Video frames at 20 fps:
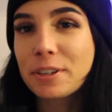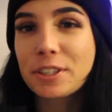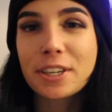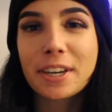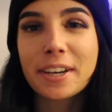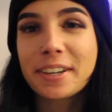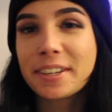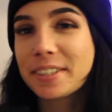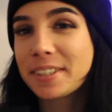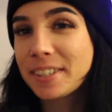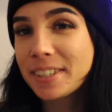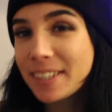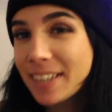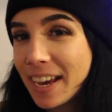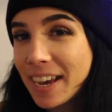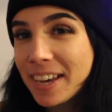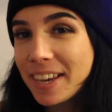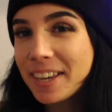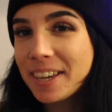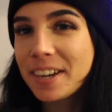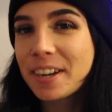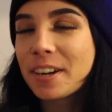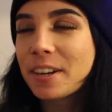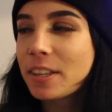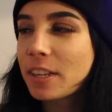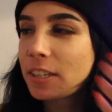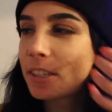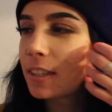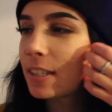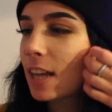Wish I Could Stay Here.
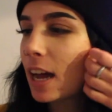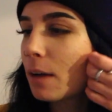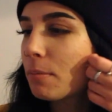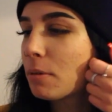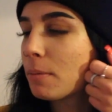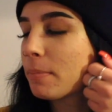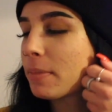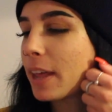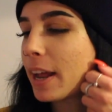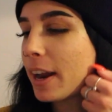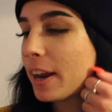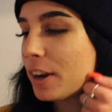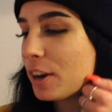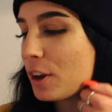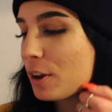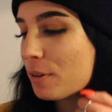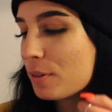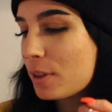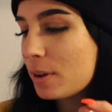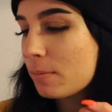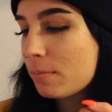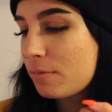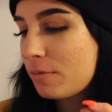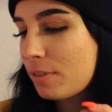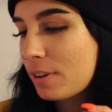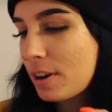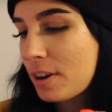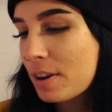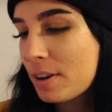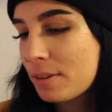This is the album that I know them
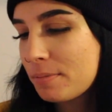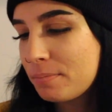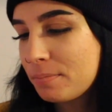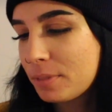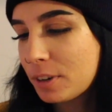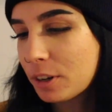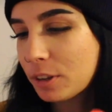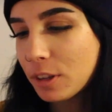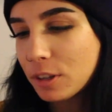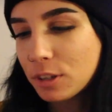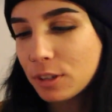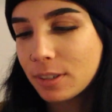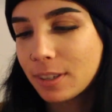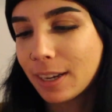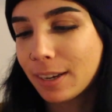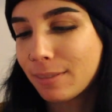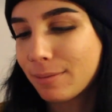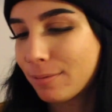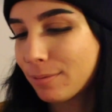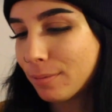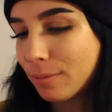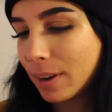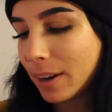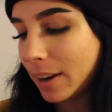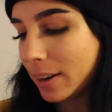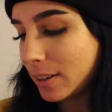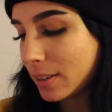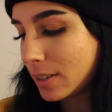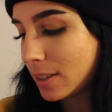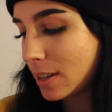from, or this is like when
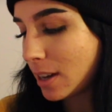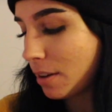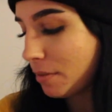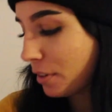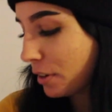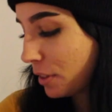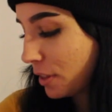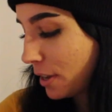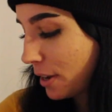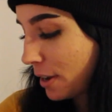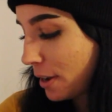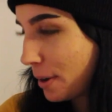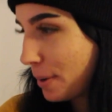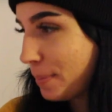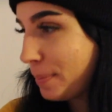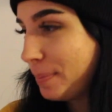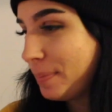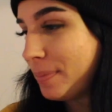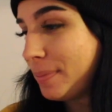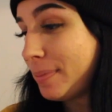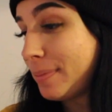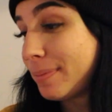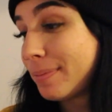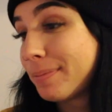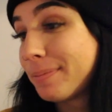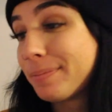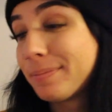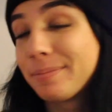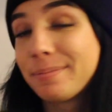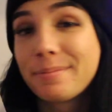I discovered them.
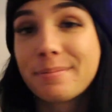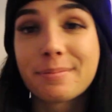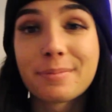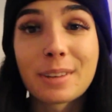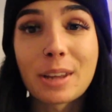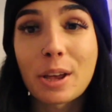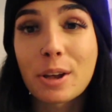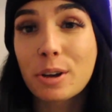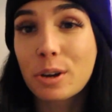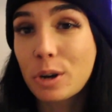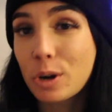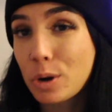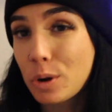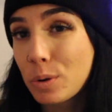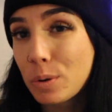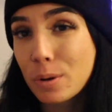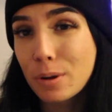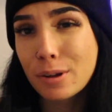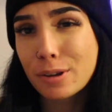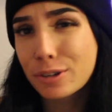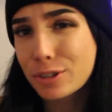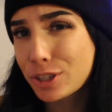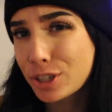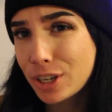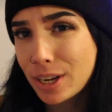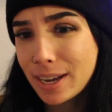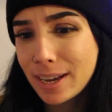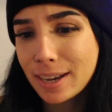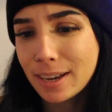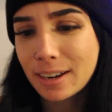Cool
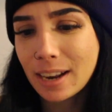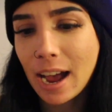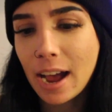shit.